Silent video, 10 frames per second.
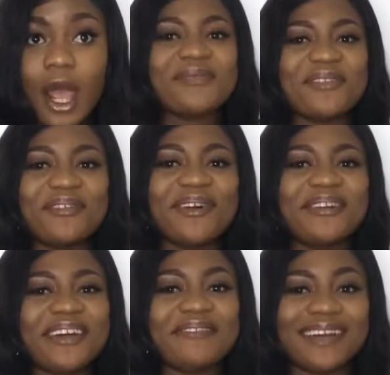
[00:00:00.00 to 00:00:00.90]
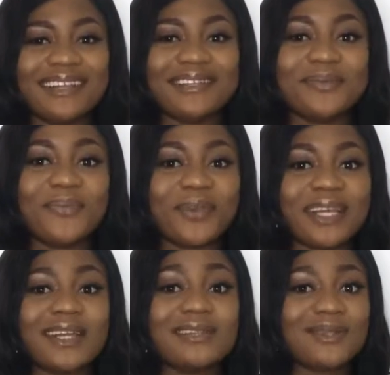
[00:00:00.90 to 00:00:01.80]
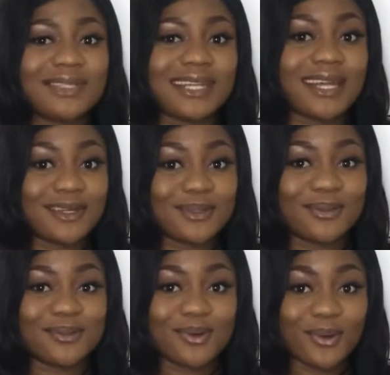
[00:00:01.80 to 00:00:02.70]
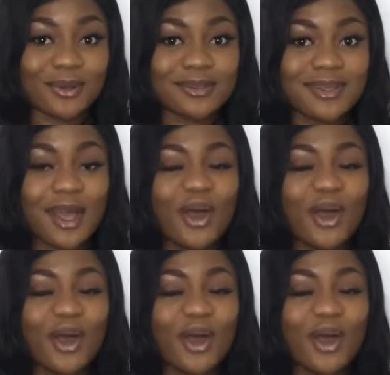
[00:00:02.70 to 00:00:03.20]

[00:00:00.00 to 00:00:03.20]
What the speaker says: before you can validly bring such an action to court,